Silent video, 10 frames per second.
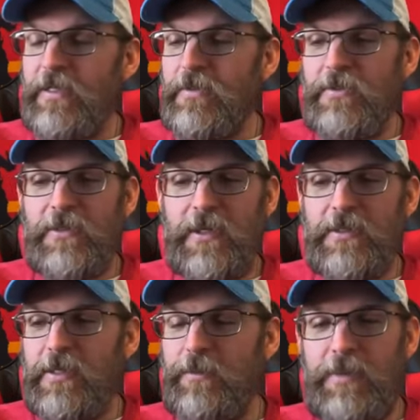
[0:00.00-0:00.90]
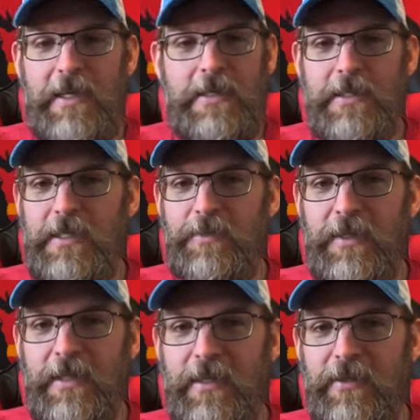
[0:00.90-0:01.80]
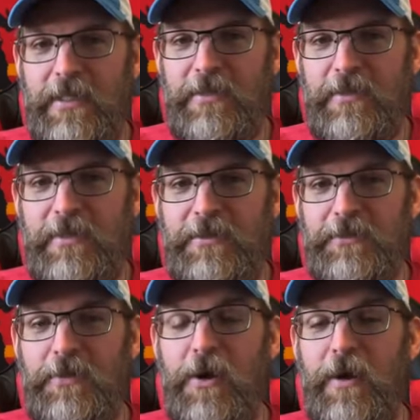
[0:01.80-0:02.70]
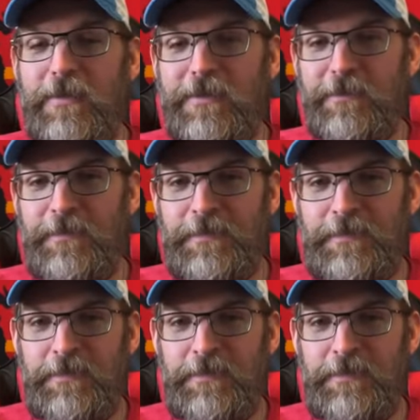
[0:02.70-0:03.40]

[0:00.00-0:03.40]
is just a beast. He's been killing it. Noshir's awesome.